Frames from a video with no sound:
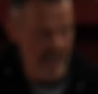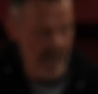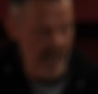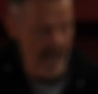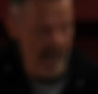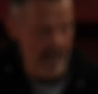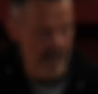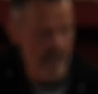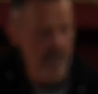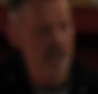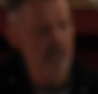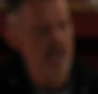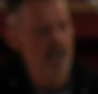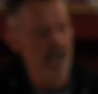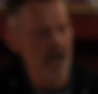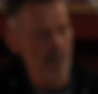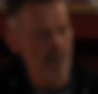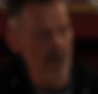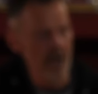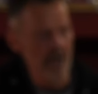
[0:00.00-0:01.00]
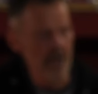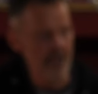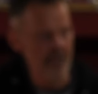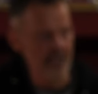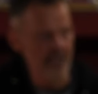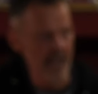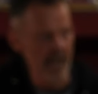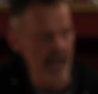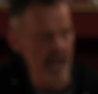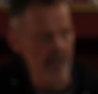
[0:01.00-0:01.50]
that, and we
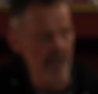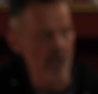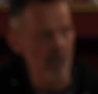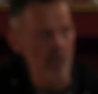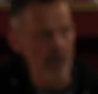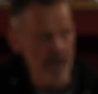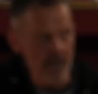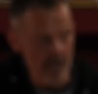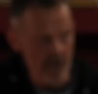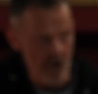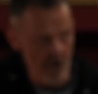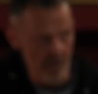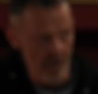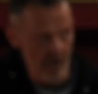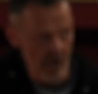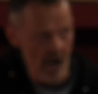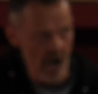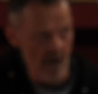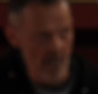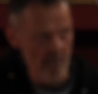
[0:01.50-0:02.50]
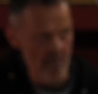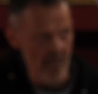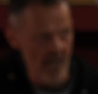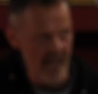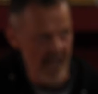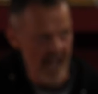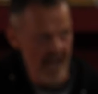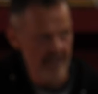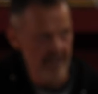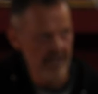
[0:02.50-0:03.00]
understand that we can overcome
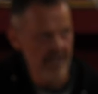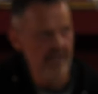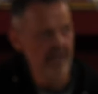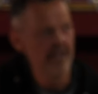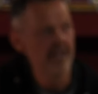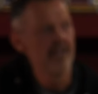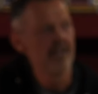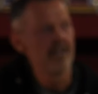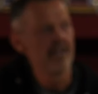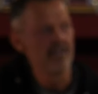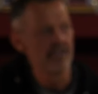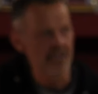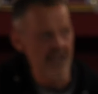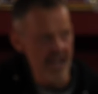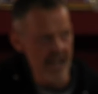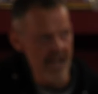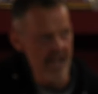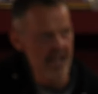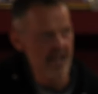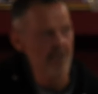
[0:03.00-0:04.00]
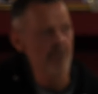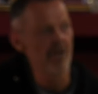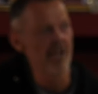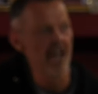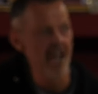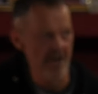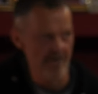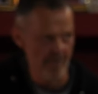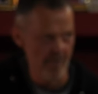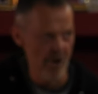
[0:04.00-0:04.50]
that, then we
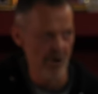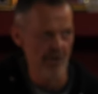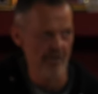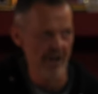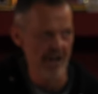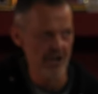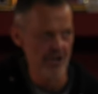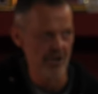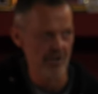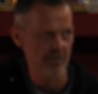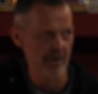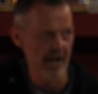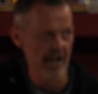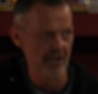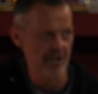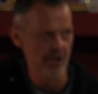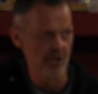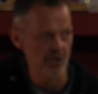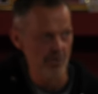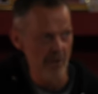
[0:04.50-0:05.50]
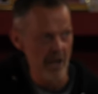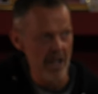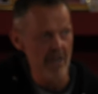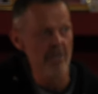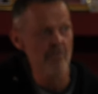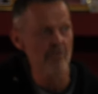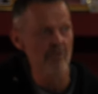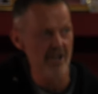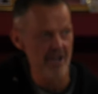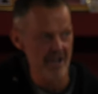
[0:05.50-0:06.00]
have motivational balance because
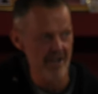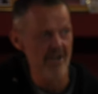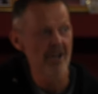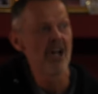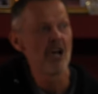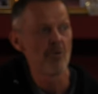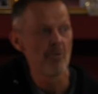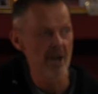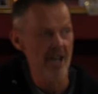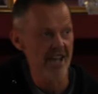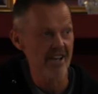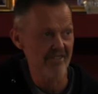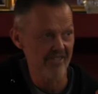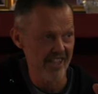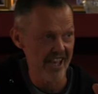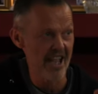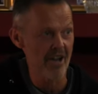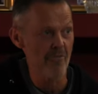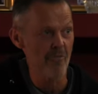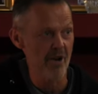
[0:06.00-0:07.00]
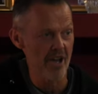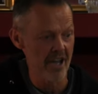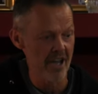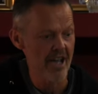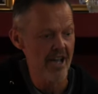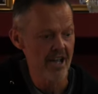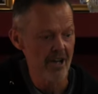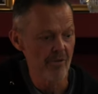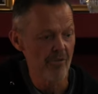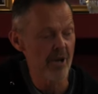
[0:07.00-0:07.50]
when we, we then we,
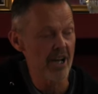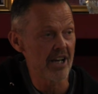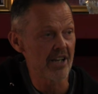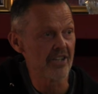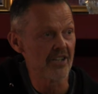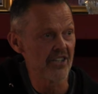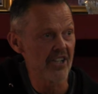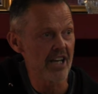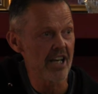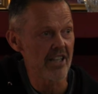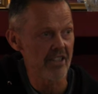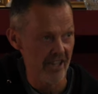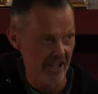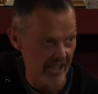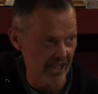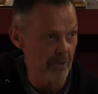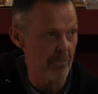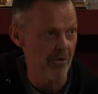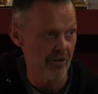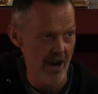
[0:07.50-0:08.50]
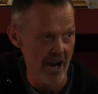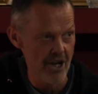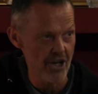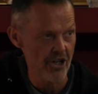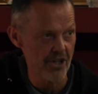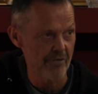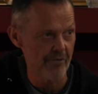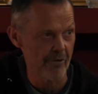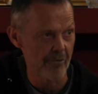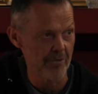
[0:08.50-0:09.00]
we can see that
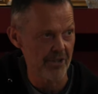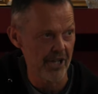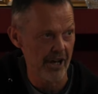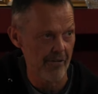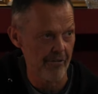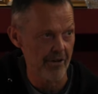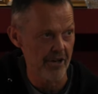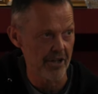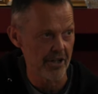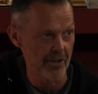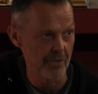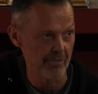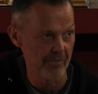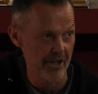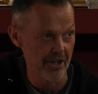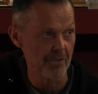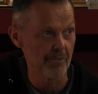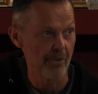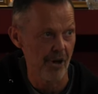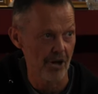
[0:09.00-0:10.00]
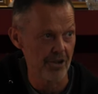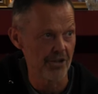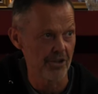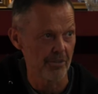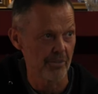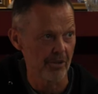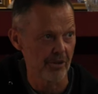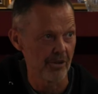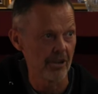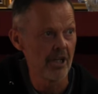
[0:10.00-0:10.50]
liberation from suffering is, is
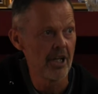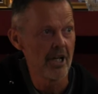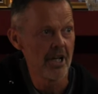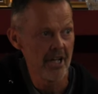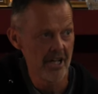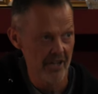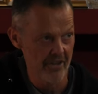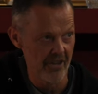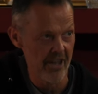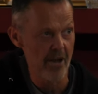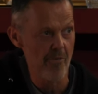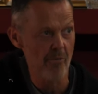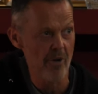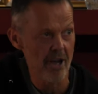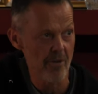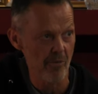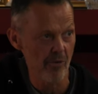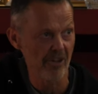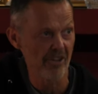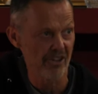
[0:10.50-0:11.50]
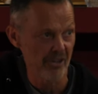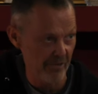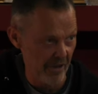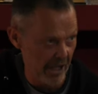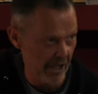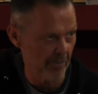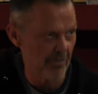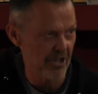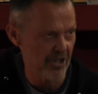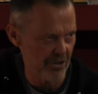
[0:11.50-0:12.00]
possible then we would
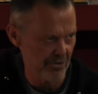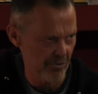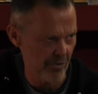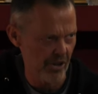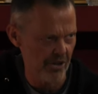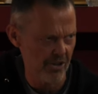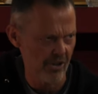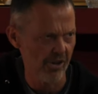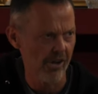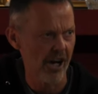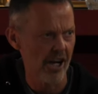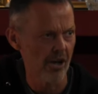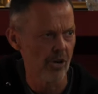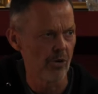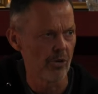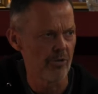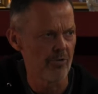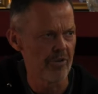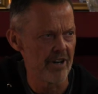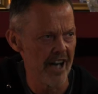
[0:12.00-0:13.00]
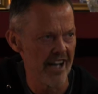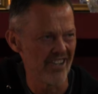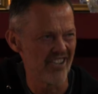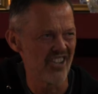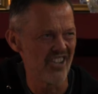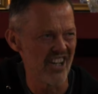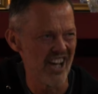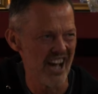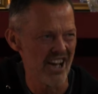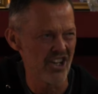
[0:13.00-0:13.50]
develop this what's i called
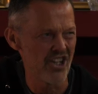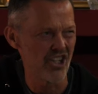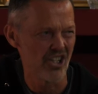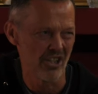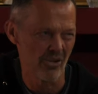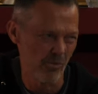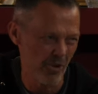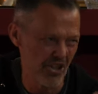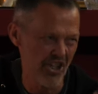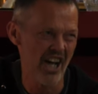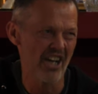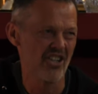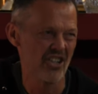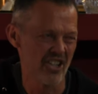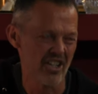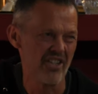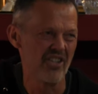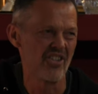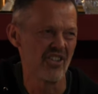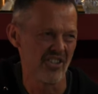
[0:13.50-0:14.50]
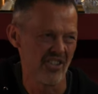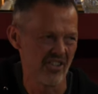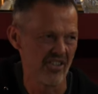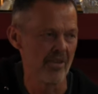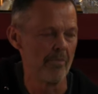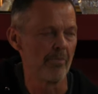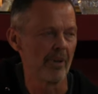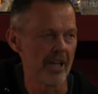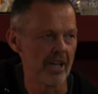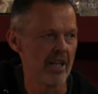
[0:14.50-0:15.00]
renunciation which actually is just
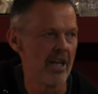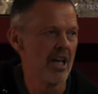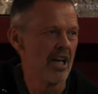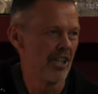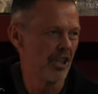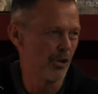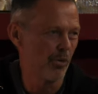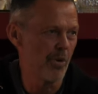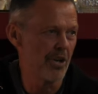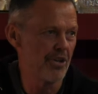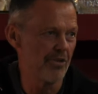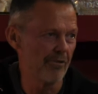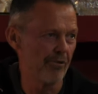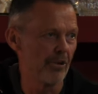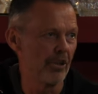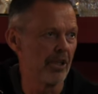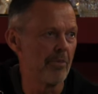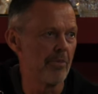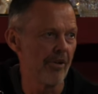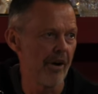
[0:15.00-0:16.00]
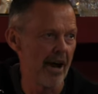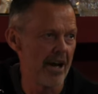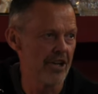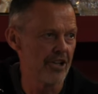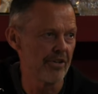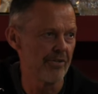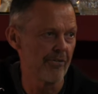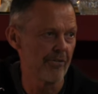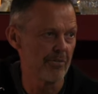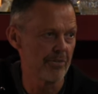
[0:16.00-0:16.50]
simply the wish for
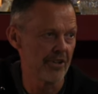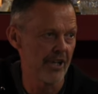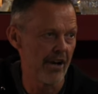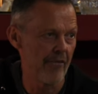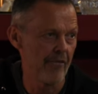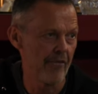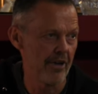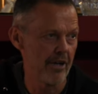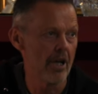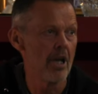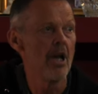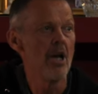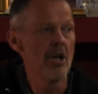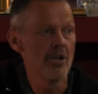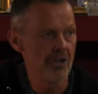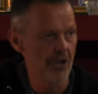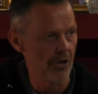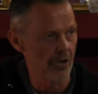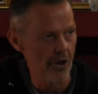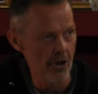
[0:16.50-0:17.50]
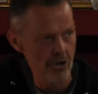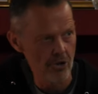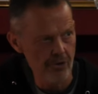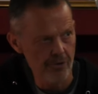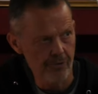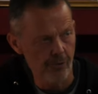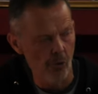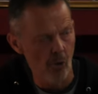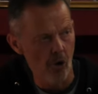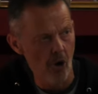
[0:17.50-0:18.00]
liberation from suffering so those
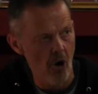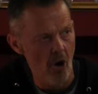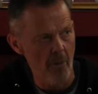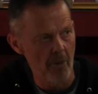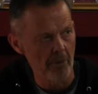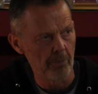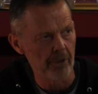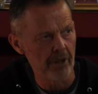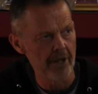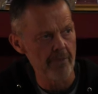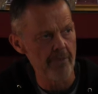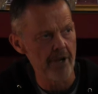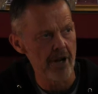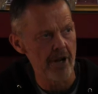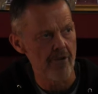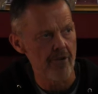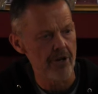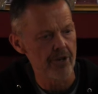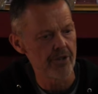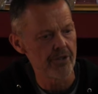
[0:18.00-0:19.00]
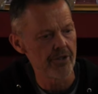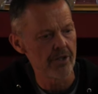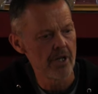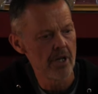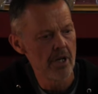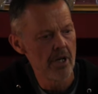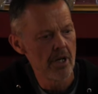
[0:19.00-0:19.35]
four common preliminaries